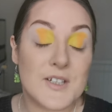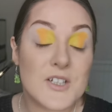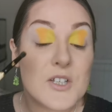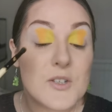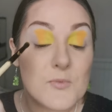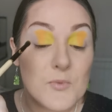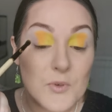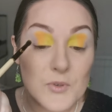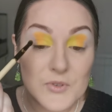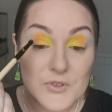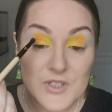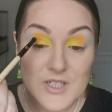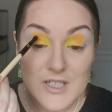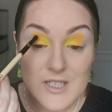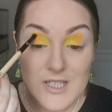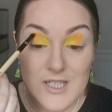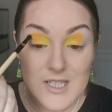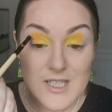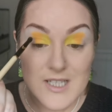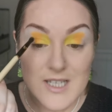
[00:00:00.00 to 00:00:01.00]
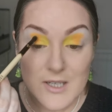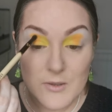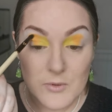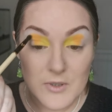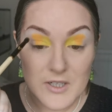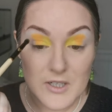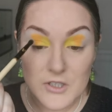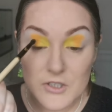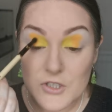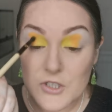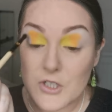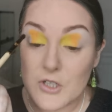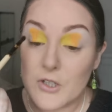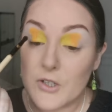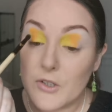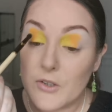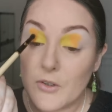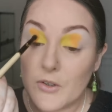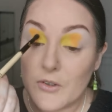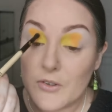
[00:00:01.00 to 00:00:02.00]
I just wanted to see what it could
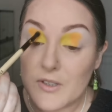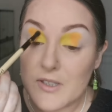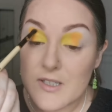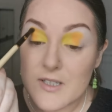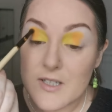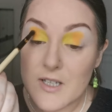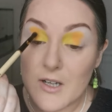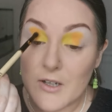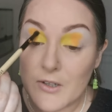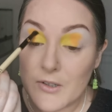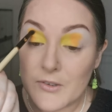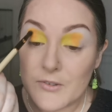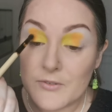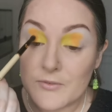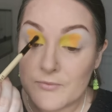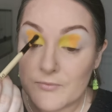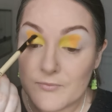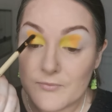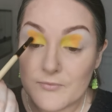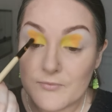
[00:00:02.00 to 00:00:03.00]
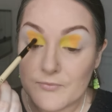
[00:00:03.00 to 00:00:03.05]
do on its own